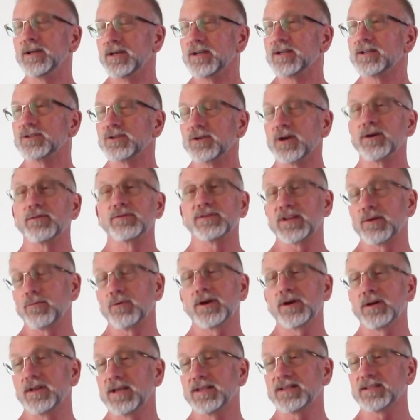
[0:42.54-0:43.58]
So I was like,
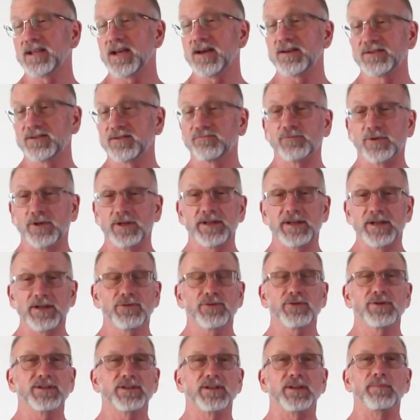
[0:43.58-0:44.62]
well, that sounds really
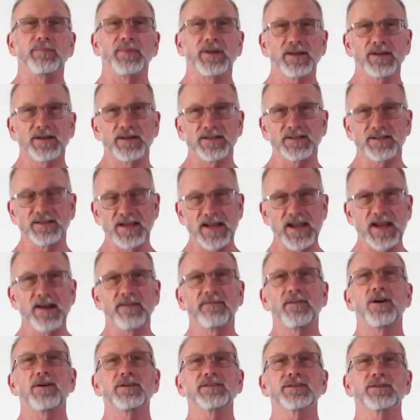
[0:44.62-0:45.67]
interesting, because
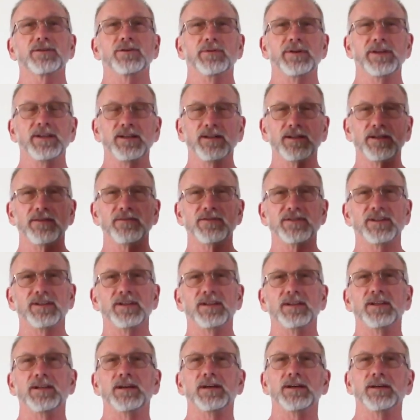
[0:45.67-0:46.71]
Dave also, he lives
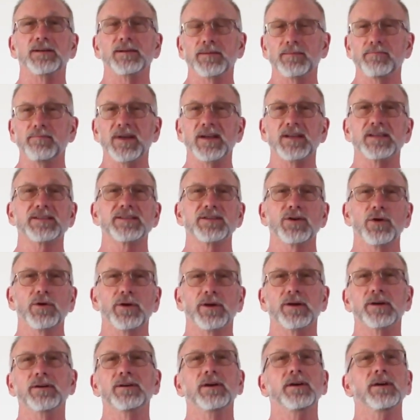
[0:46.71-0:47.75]
in
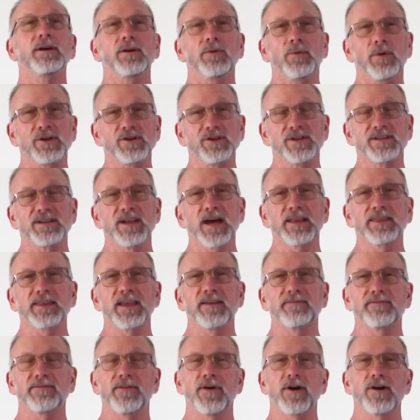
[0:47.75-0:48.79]
Minnesota, which is not
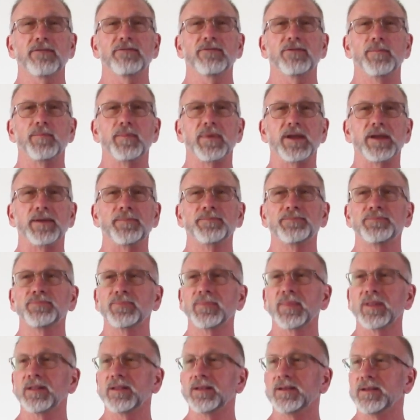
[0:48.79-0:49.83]
that far from me.
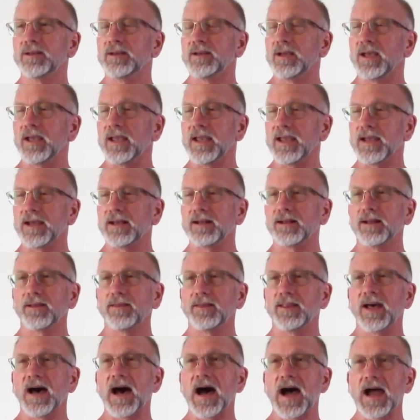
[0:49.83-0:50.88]

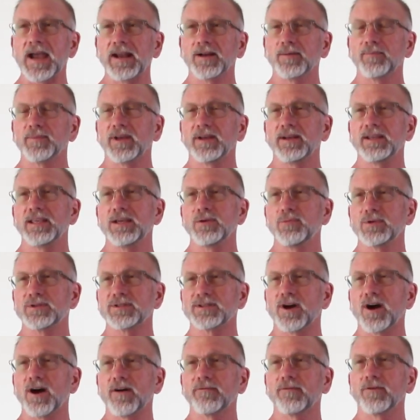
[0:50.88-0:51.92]
And the item that he was
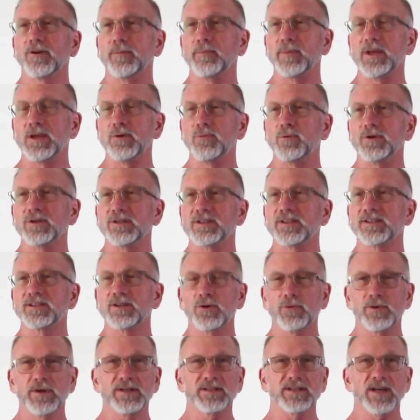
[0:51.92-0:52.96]
offering me was
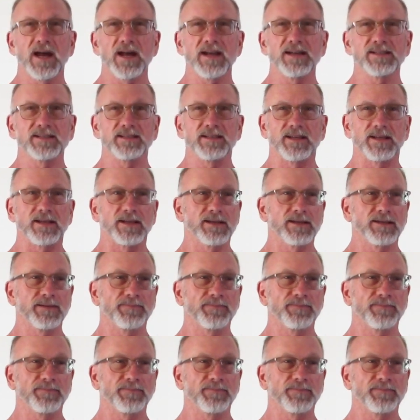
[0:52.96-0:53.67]
so enticing,